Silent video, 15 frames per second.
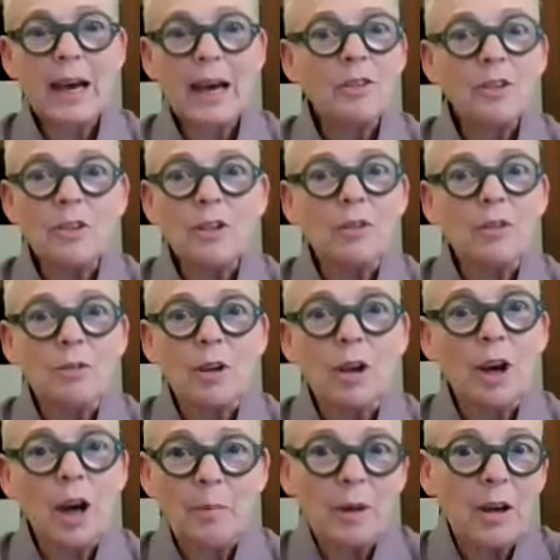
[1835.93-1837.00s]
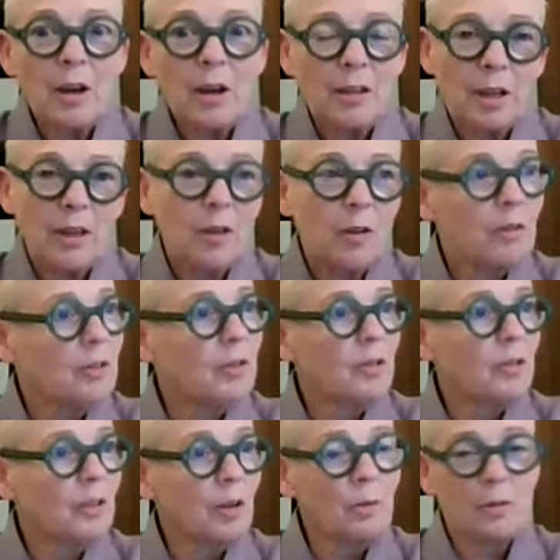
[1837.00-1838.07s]
how do you cope? I mean, I know this
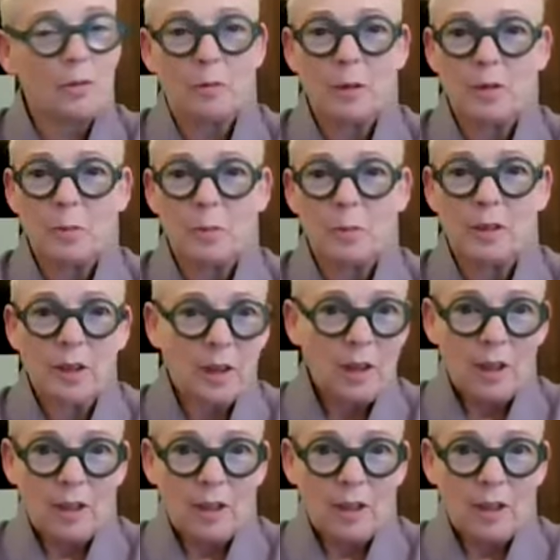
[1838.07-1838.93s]
is, we're supposed to be